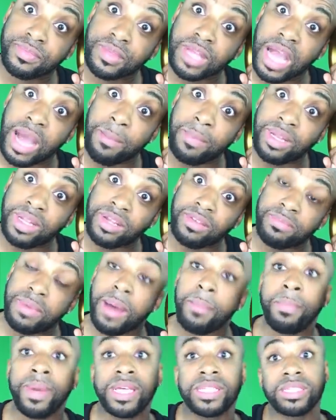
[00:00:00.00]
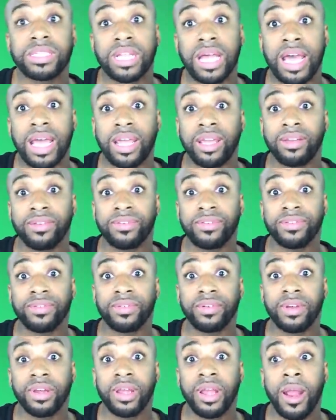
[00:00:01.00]
I'm gonna live my best life.
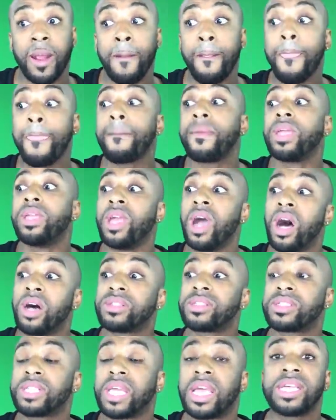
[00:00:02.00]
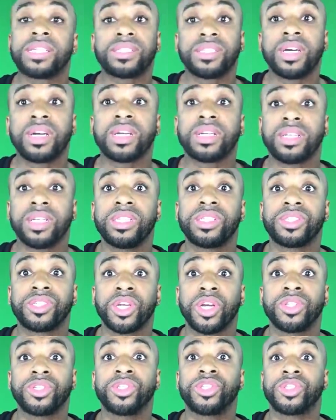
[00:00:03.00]
Y'all stand stuck in these
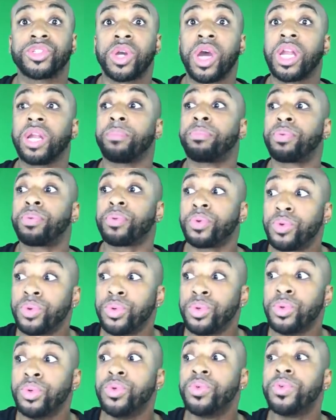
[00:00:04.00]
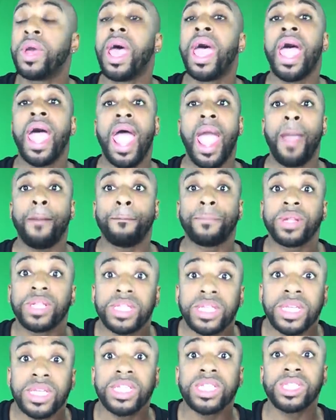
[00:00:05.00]
churches trying to prove and
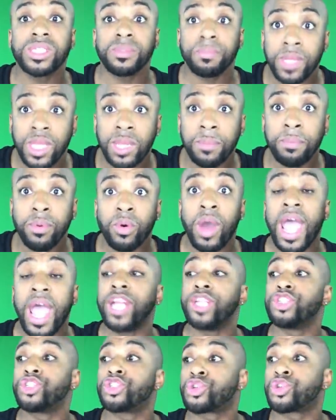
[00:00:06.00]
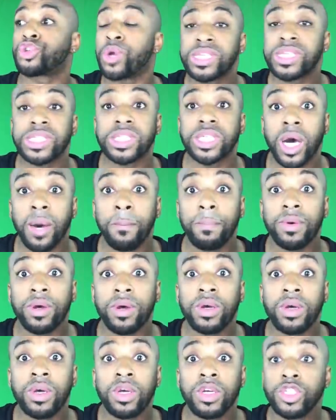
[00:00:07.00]
please people and dress
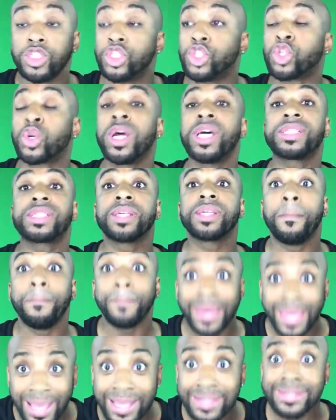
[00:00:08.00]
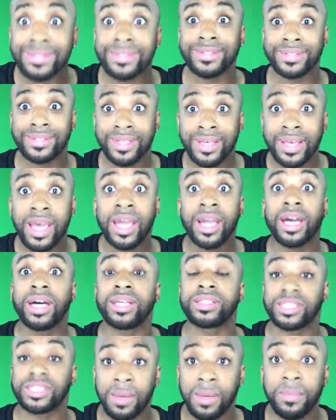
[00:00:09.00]
up, dress a mess.
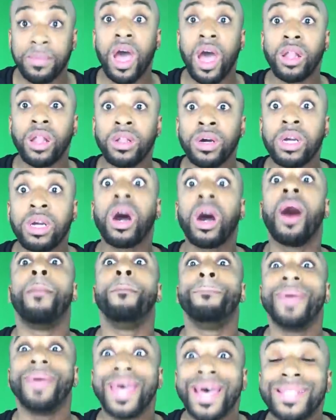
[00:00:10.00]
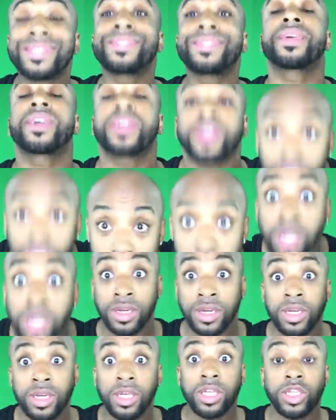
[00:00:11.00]
Cause some of y'all look a mess.
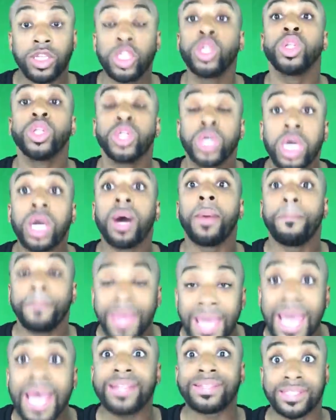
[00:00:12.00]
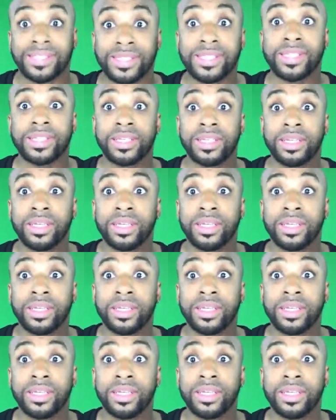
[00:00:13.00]
You look a mess.